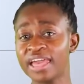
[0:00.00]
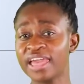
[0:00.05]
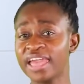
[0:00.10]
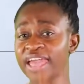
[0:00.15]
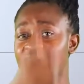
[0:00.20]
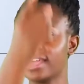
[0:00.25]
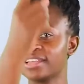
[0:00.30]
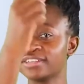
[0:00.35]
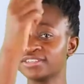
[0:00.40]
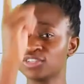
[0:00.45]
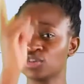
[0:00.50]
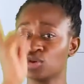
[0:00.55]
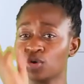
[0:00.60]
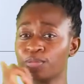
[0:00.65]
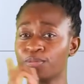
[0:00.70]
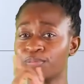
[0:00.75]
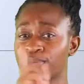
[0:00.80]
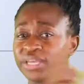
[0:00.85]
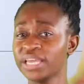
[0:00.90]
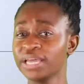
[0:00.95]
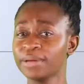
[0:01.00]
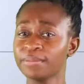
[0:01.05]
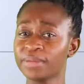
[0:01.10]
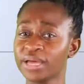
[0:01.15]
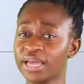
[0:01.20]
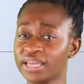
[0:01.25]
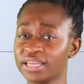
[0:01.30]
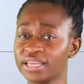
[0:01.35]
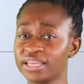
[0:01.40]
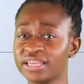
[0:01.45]
and your
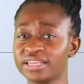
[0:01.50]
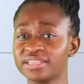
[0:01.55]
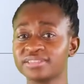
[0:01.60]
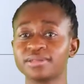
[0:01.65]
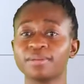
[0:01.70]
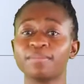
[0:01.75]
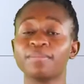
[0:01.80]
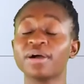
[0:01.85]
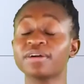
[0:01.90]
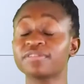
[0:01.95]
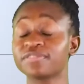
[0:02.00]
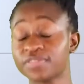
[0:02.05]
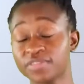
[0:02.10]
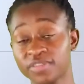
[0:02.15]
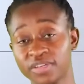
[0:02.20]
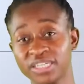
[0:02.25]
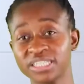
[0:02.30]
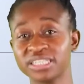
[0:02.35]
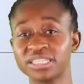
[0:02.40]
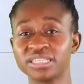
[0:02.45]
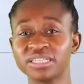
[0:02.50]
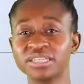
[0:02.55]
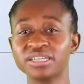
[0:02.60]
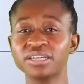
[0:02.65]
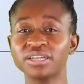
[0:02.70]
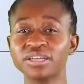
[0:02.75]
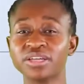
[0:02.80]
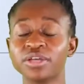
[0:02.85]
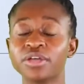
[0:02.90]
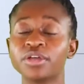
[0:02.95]
BMI is above
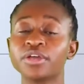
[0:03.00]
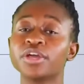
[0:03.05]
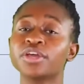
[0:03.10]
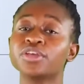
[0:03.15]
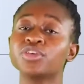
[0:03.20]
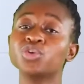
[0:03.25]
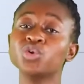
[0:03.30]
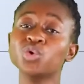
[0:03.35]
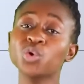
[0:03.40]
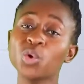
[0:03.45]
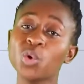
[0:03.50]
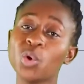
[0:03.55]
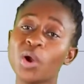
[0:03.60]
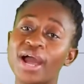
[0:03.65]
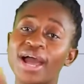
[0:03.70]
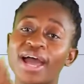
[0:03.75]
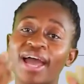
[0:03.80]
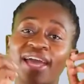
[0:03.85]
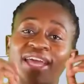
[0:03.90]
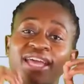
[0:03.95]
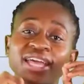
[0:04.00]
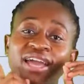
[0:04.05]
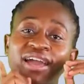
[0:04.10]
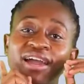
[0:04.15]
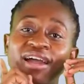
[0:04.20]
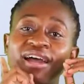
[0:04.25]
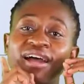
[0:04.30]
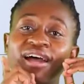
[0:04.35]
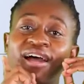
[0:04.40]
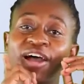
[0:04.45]
30, you have
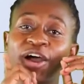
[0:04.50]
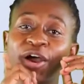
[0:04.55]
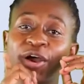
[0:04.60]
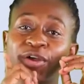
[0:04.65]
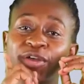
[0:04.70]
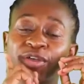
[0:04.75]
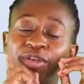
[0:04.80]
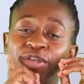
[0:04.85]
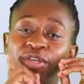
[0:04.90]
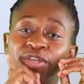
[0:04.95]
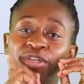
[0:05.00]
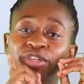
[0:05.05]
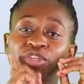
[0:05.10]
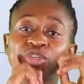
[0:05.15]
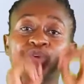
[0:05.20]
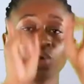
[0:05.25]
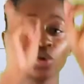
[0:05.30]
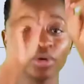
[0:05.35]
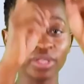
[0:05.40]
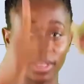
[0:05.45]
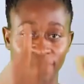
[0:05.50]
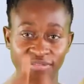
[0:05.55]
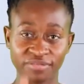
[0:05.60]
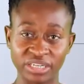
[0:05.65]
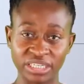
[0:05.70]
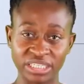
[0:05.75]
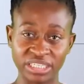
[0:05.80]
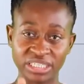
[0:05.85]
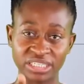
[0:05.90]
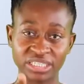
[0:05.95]

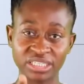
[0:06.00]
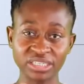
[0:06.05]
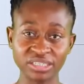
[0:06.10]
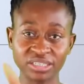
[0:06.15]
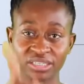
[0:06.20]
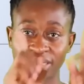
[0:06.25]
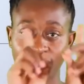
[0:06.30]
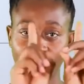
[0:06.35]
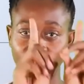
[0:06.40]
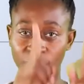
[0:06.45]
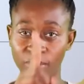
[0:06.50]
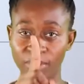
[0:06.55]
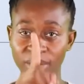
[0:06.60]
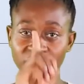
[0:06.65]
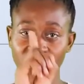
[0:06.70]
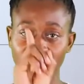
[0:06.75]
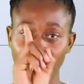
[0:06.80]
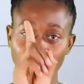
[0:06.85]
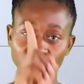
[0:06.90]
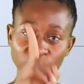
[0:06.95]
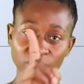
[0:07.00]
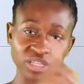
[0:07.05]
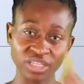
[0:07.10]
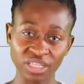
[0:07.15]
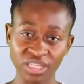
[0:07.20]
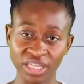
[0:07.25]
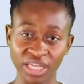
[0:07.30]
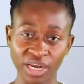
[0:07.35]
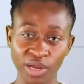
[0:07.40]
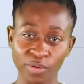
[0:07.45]
a disease. Number one, that's one
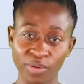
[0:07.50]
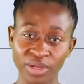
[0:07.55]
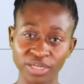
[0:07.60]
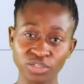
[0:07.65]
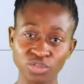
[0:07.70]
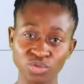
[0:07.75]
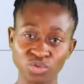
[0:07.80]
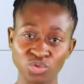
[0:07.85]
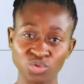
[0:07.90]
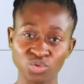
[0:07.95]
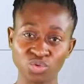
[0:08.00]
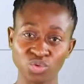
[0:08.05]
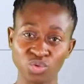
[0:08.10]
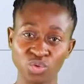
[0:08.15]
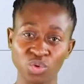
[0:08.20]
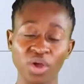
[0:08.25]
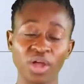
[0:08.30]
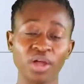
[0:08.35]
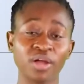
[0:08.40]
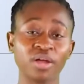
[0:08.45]
thing that I want you to